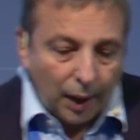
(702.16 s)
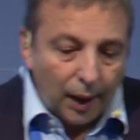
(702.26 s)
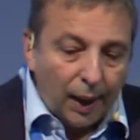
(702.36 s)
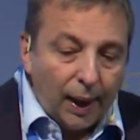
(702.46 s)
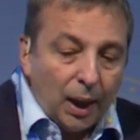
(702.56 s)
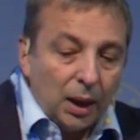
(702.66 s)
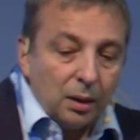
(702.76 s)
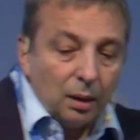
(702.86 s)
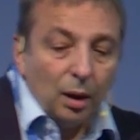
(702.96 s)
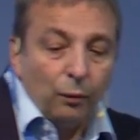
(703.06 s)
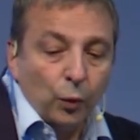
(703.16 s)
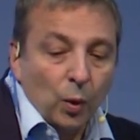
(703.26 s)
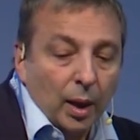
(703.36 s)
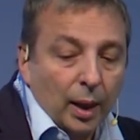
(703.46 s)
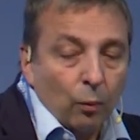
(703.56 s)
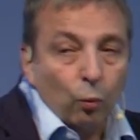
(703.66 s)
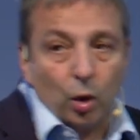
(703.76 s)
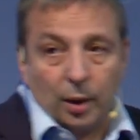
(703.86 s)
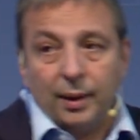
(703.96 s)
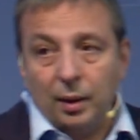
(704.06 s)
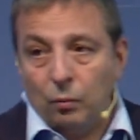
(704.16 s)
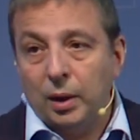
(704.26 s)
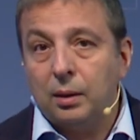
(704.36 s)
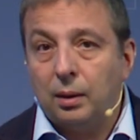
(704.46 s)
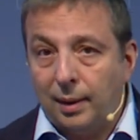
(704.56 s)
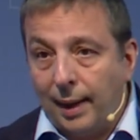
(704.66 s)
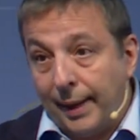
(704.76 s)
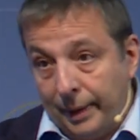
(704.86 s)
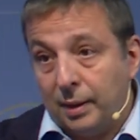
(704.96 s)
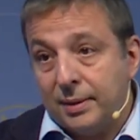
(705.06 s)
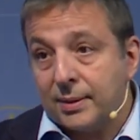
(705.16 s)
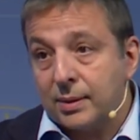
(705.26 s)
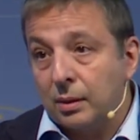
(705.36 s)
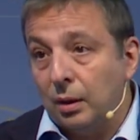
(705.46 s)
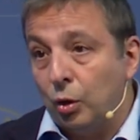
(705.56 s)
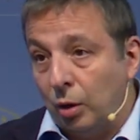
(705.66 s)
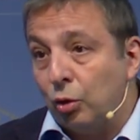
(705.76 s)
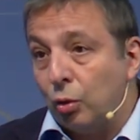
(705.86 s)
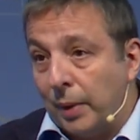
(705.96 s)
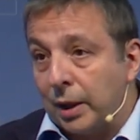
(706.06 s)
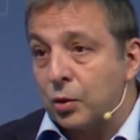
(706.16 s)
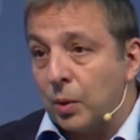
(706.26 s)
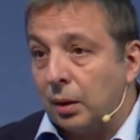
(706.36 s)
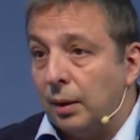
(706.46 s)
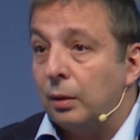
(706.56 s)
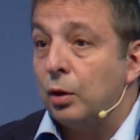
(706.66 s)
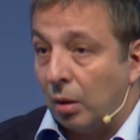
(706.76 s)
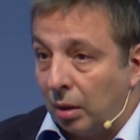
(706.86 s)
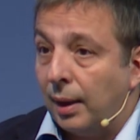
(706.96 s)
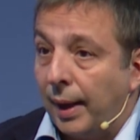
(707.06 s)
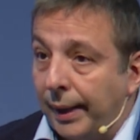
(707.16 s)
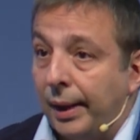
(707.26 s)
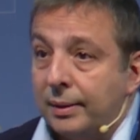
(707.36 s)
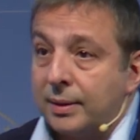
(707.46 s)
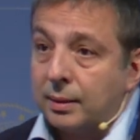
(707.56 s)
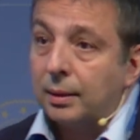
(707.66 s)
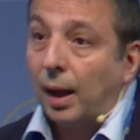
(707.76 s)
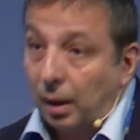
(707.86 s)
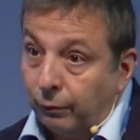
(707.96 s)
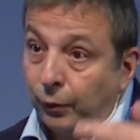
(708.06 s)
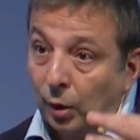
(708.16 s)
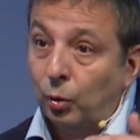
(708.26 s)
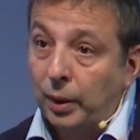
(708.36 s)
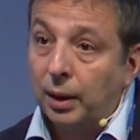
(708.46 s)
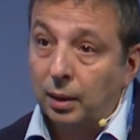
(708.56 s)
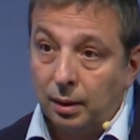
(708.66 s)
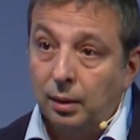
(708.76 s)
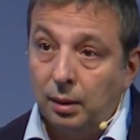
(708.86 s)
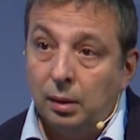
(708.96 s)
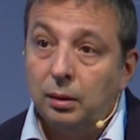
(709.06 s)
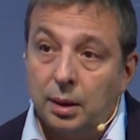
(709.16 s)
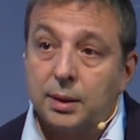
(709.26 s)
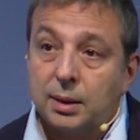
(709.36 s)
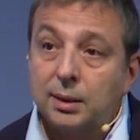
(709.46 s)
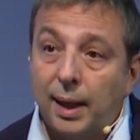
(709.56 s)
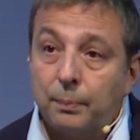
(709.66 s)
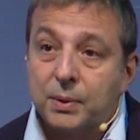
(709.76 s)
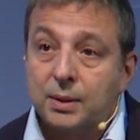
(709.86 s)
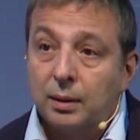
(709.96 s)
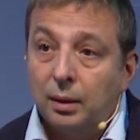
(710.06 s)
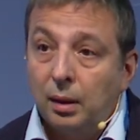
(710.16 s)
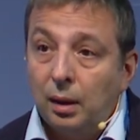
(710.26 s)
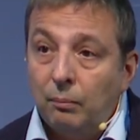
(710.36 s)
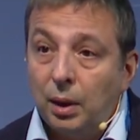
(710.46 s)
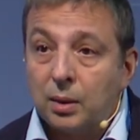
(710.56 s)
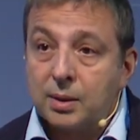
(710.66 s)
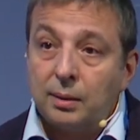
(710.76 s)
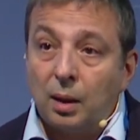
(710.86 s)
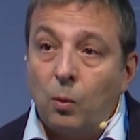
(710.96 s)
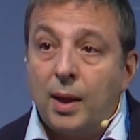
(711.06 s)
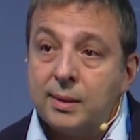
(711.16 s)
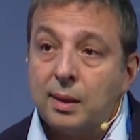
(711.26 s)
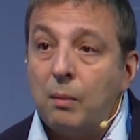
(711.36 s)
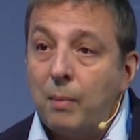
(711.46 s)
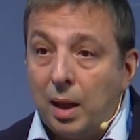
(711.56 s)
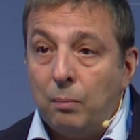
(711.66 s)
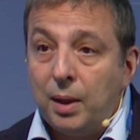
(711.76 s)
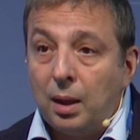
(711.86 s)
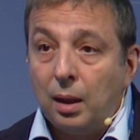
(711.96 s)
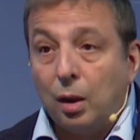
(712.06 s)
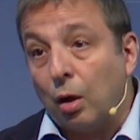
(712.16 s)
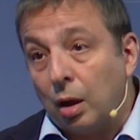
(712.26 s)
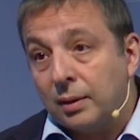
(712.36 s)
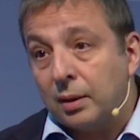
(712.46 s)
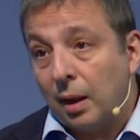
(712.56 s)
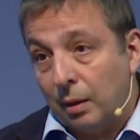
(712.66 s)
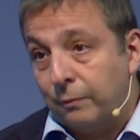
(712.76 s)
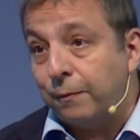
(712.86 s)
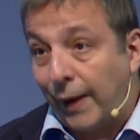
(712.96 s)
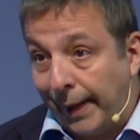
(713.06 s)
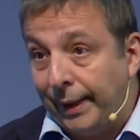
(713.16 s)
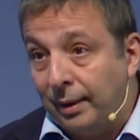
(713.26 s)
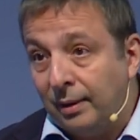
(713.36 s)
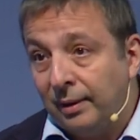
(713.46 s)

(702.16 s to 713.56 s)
And if you are working with clients, you need to make sure that your clients are following these steps, because otherwise they may be caught and fined,